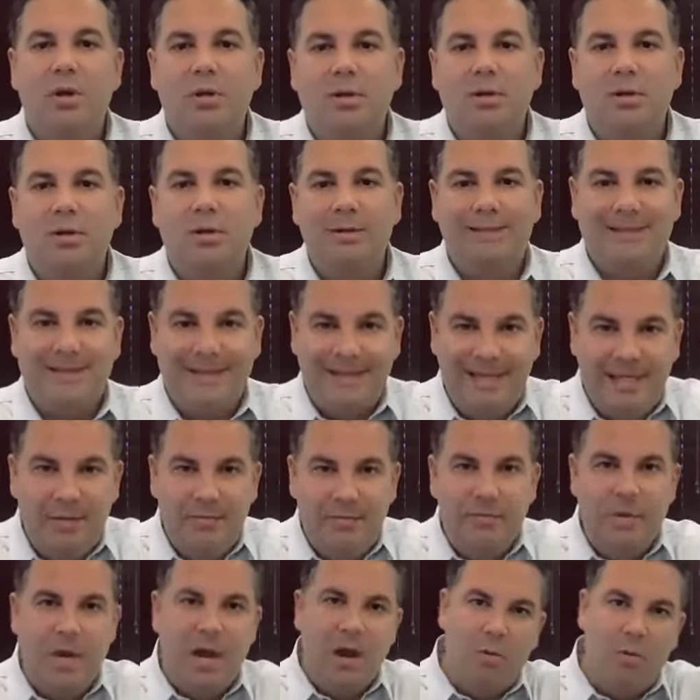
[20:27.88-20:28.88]
your
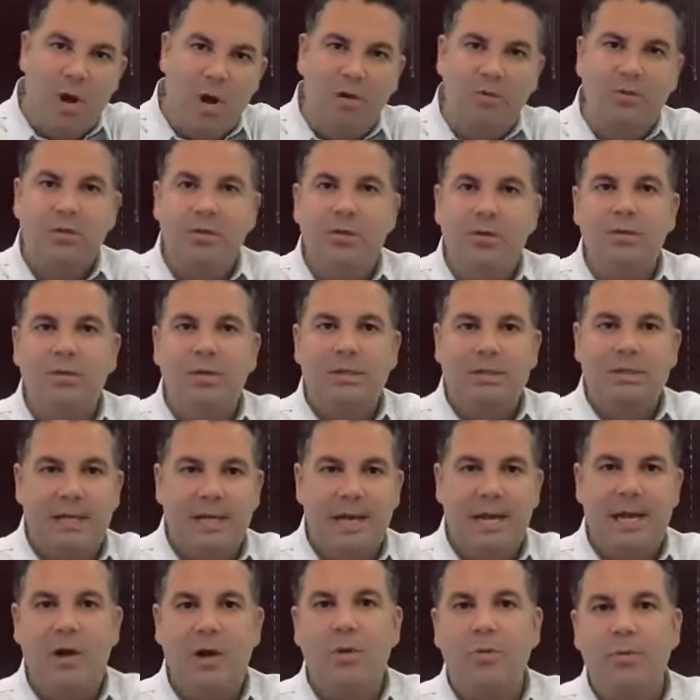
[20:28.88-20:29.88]
team around you that's
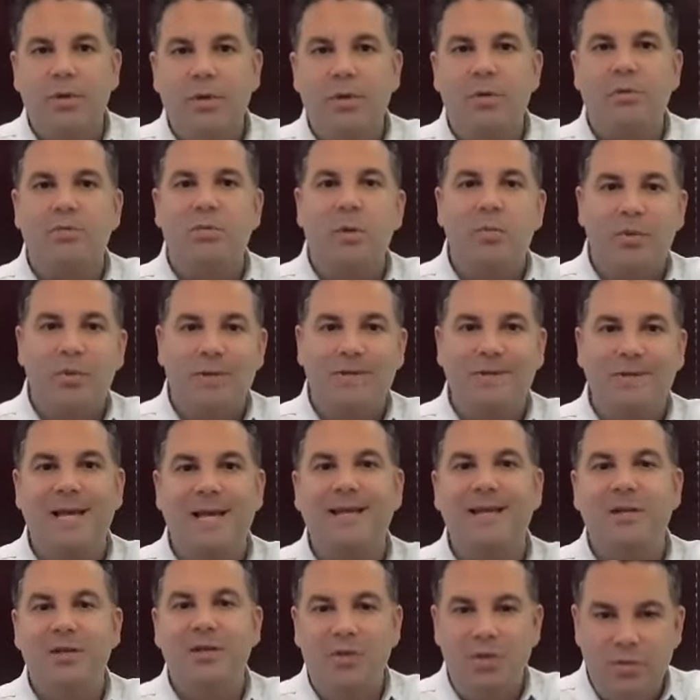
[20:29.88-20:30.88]
going to help you and
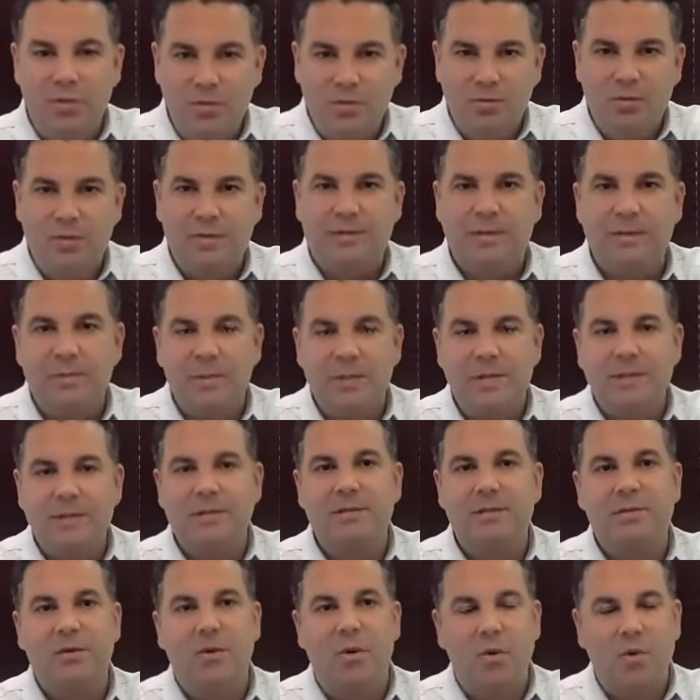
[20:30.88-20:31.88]
represent you as a
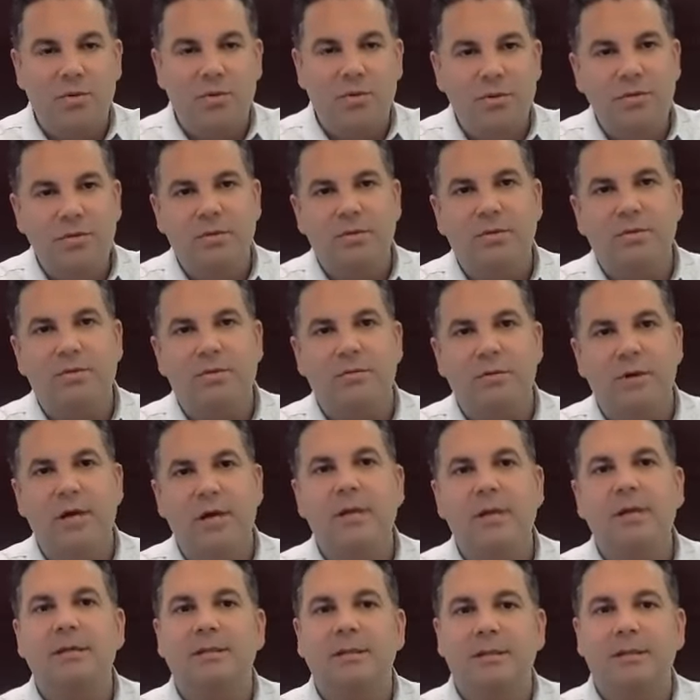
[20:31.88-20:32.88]
business owner,
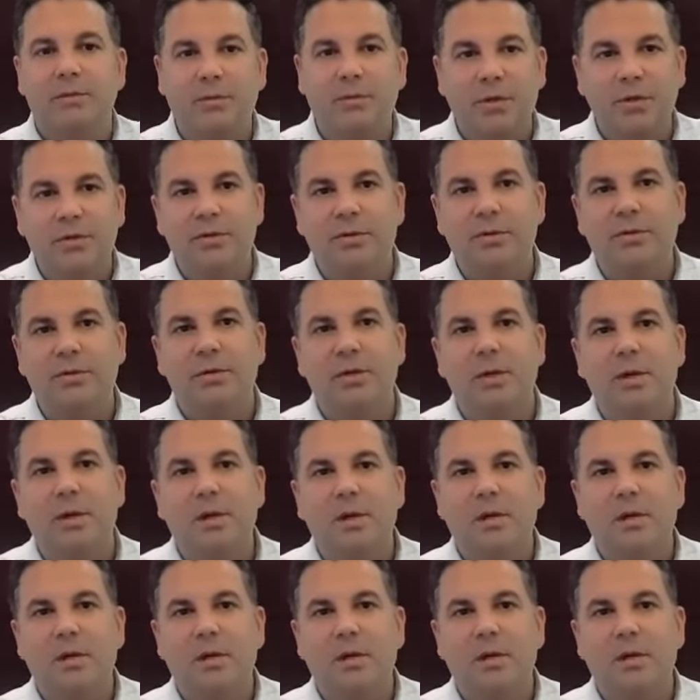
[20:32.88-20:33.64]
right? As a realtor.